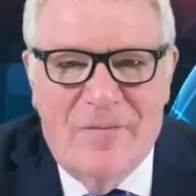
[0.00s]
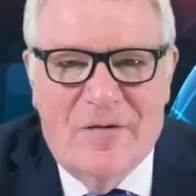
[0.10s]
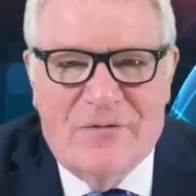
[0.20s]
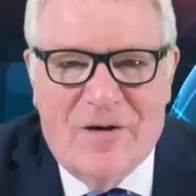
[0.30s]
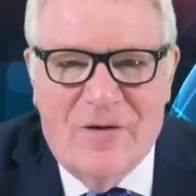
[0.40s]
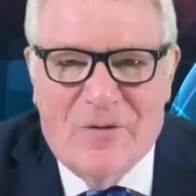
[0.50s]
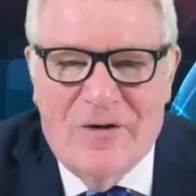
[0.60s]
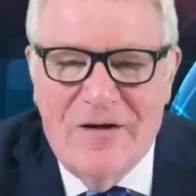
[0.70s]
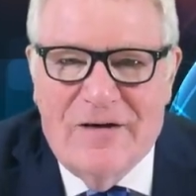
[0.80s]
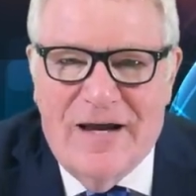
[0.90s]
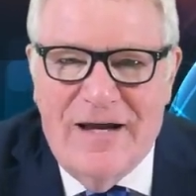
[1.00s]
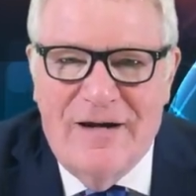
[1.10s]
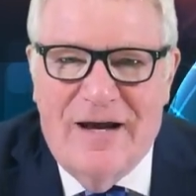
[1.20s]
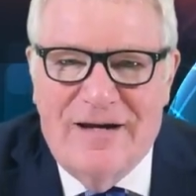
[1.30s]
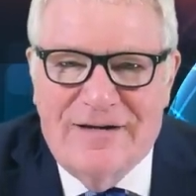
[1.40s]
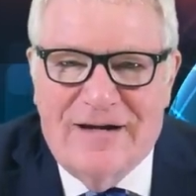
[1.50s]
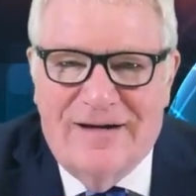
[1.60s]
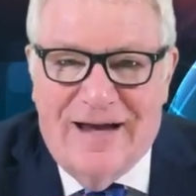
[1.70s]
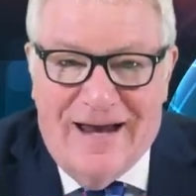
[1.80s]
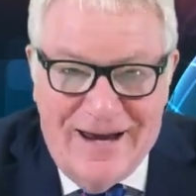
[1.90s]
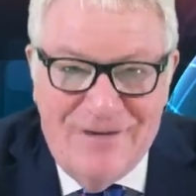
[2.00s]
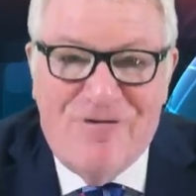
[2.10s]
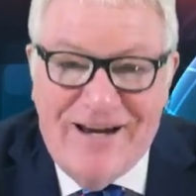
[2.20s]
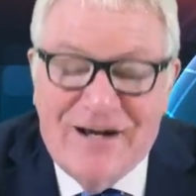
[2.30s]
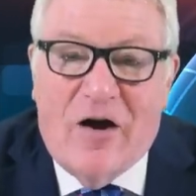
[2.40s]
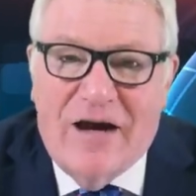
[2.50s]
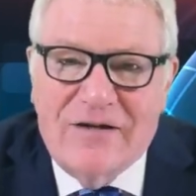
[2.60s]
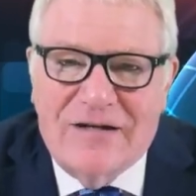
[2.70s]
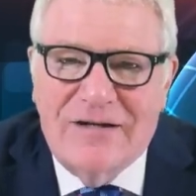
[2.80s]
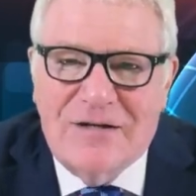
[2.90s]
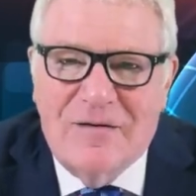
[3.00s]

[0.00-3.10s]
So he realises